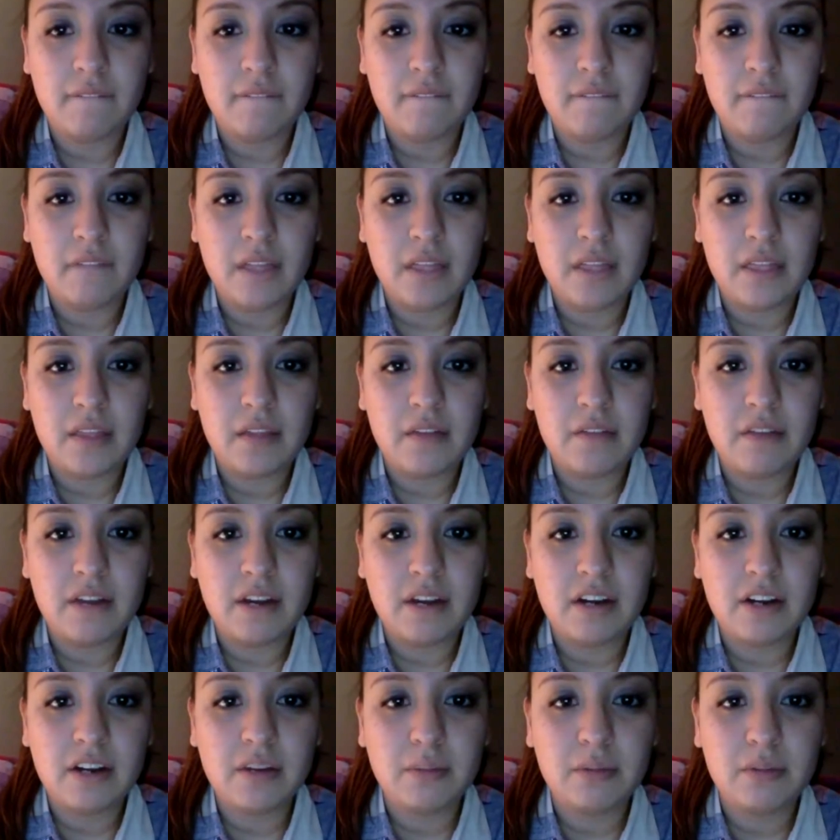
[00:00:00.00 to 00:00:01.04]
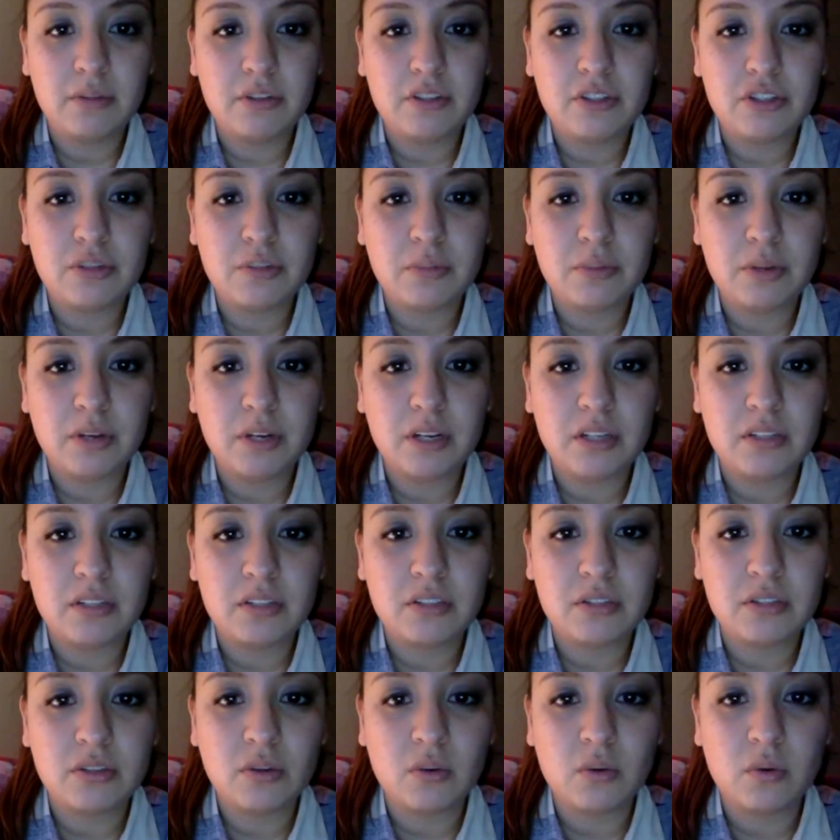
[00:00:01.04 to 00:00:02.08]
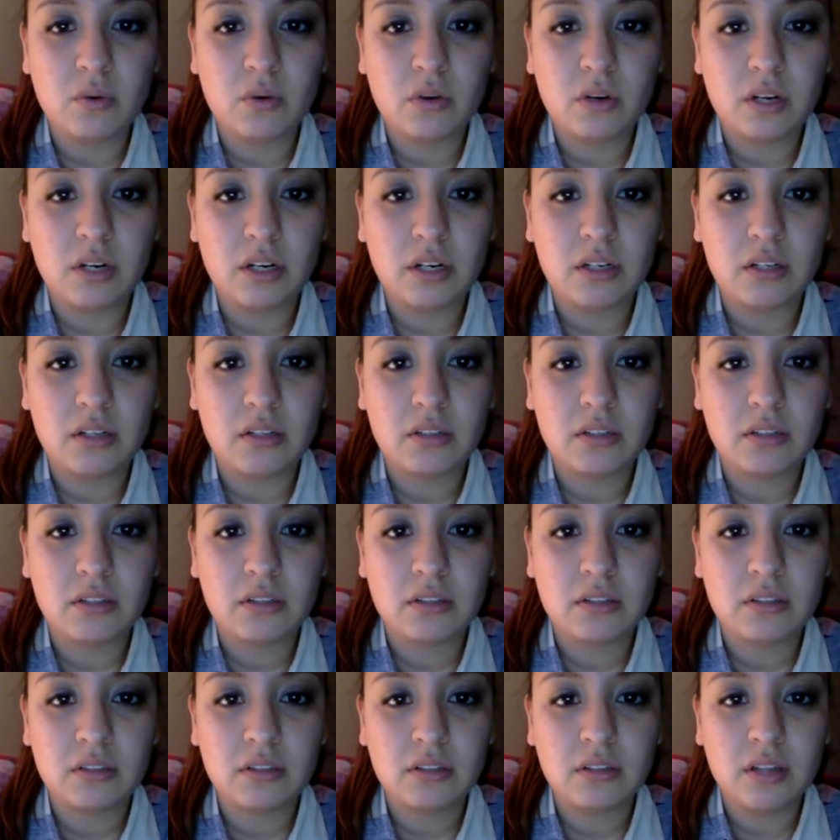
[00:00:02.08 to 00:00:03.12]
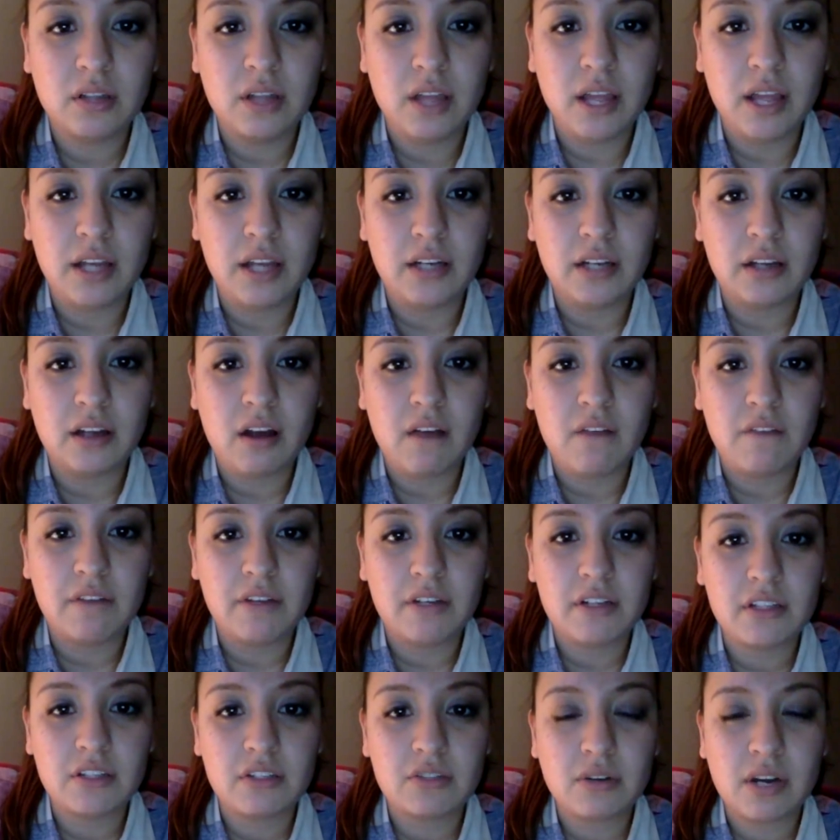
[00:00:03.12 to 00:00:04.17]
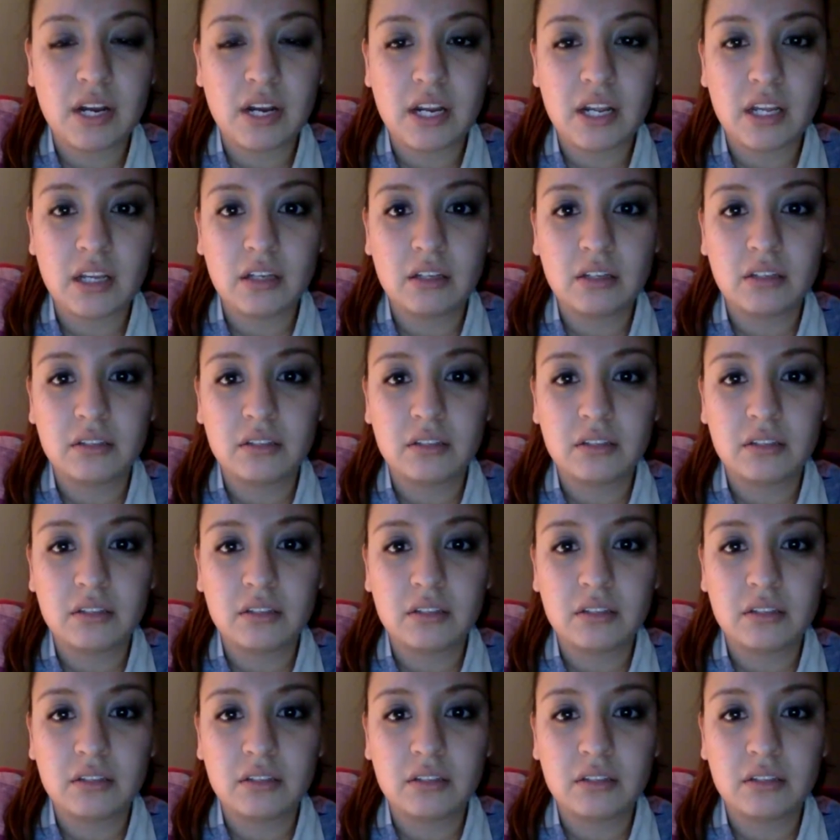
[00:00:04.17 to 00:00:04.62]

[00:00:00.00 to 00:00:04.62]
And then variables, you put in score and confidence rating.